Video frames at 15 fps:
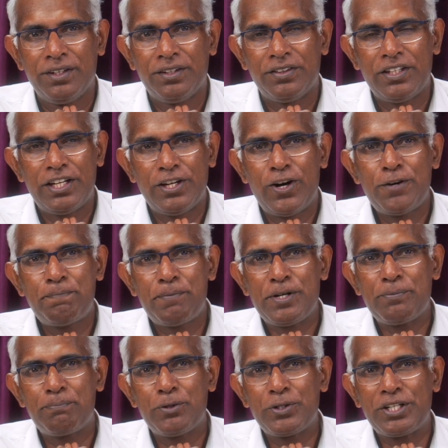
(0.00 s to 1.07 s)
They are not
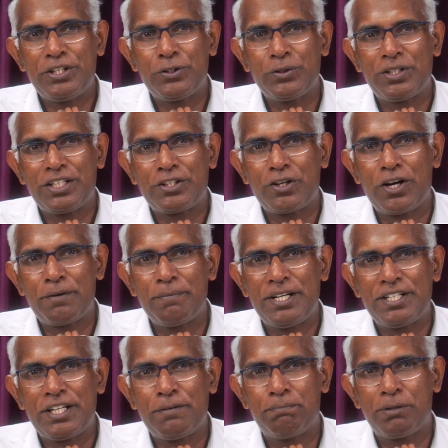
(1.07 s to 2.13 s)
put into the
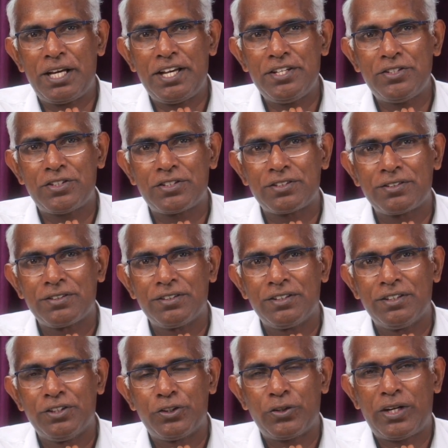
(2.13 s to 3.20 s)
tormenting place
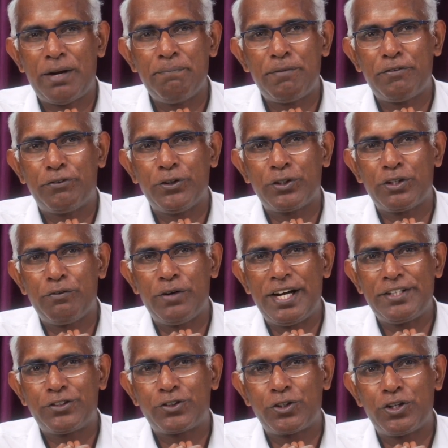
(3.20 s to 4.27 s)
to come before the
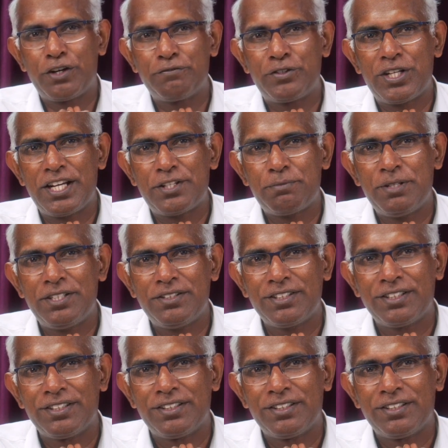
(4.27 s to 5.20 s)
white throne of judgment.